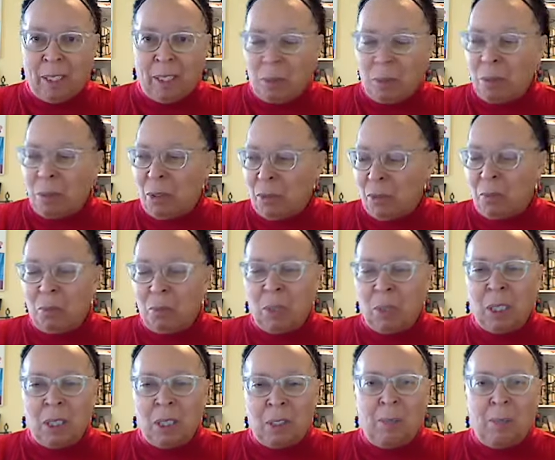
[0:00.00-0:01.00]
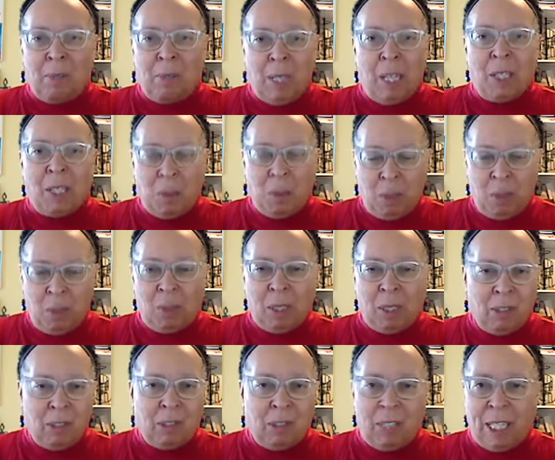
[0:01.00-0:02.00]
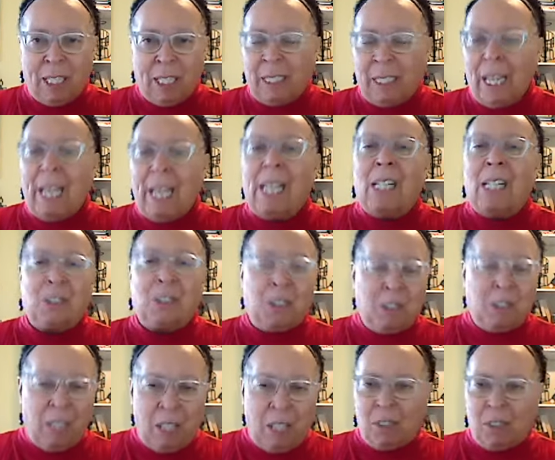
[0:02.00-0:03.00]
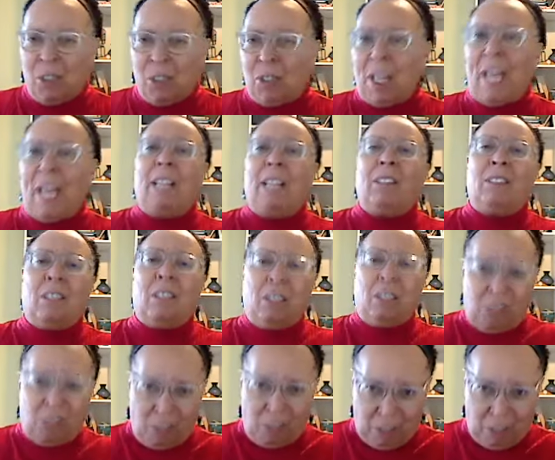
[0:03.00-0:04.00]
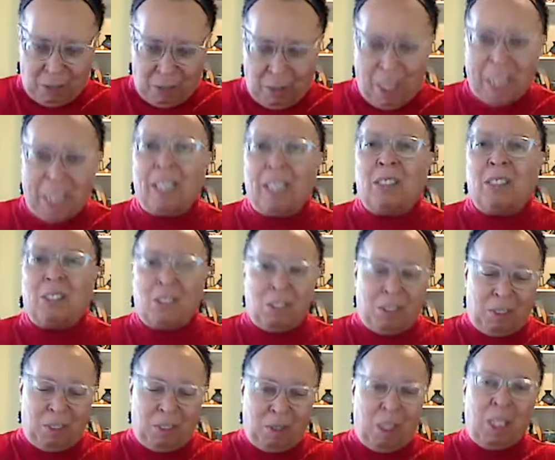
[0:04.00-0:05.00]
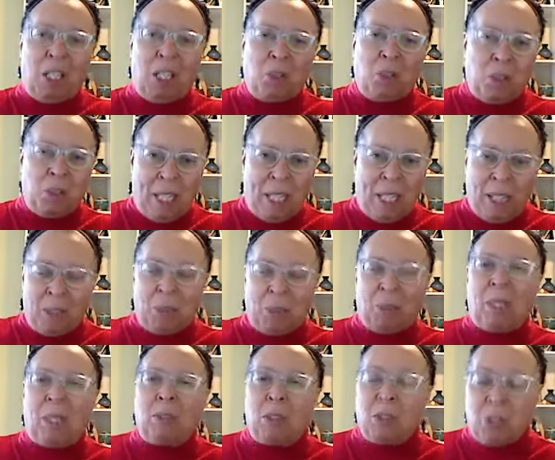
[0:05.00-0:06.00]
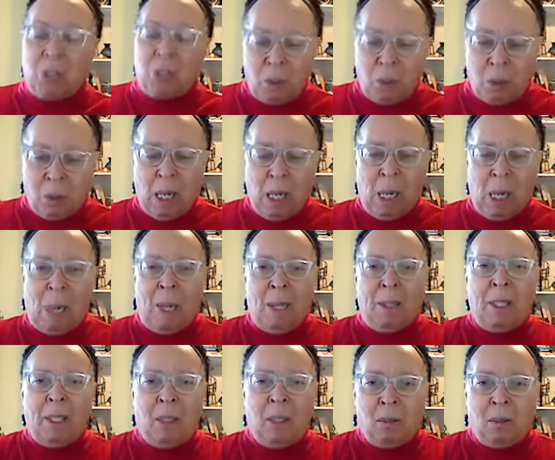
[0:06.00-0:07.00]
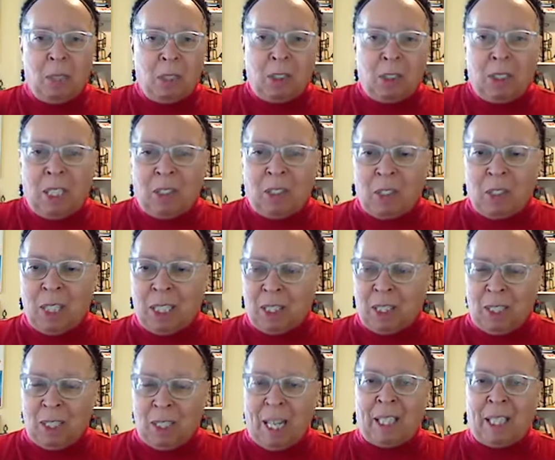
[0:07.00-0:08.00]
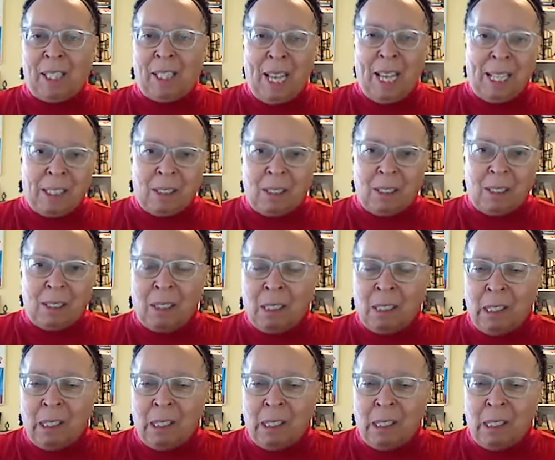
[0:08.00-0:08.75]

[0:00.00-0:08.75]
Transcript: there was really some value in really saying cash and not just access to financial aid or whatever. So, you know, let's get to that last